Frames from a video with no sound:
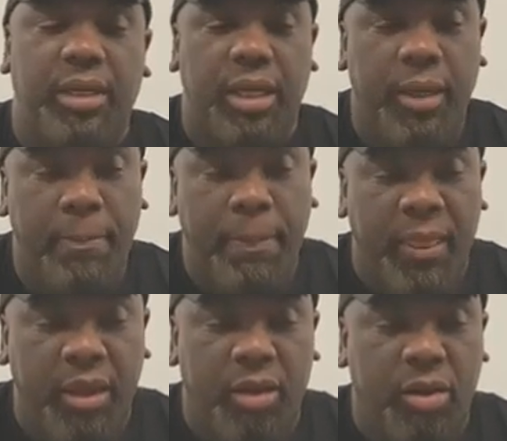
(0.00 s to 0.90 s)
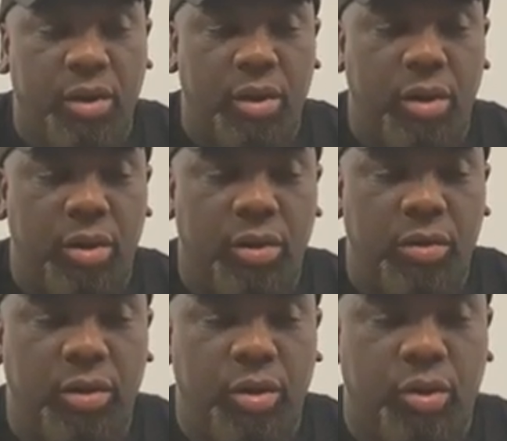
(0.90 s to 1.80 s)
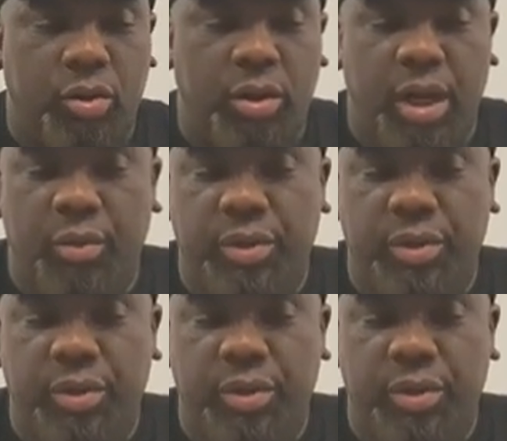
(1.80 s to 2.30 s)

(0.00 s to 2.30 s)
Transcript: Yeah, I